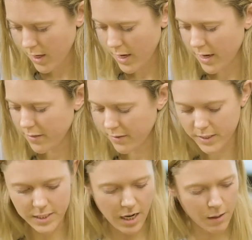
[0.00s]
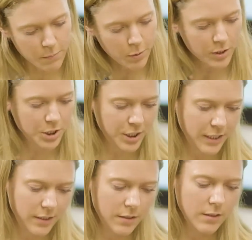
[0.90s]
And then the top
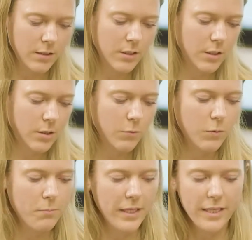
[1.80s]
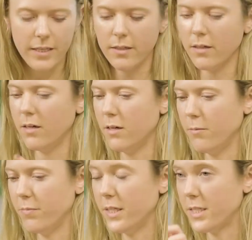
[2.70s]
portion, we're making
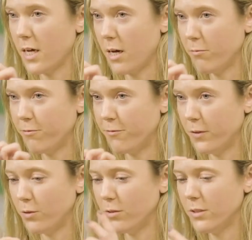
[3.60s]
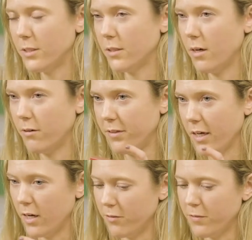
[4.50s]
the top fold of the
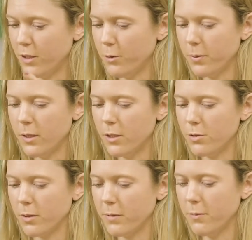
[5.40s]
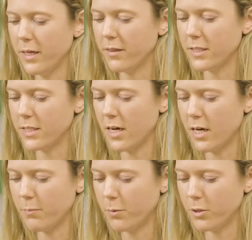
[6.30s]
envelope. So I'm going to make the
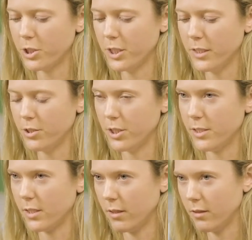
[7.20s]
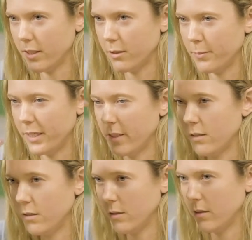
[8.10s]
top portion just a little
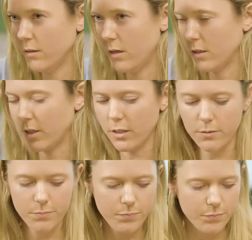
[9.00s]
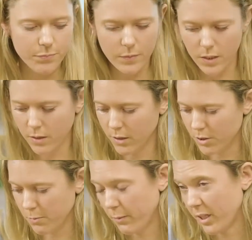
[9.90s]
bit longer.
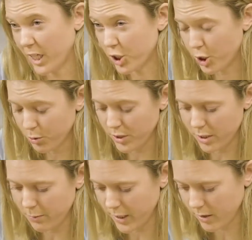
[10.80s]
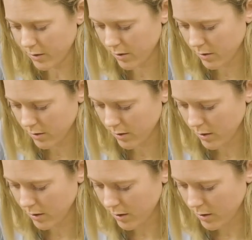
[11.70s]
So maybe like 2 centimeters.
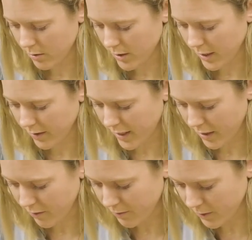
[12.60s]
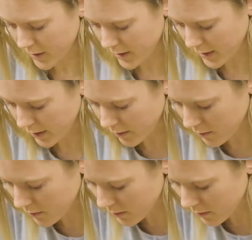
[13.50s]
So take that, fold it down.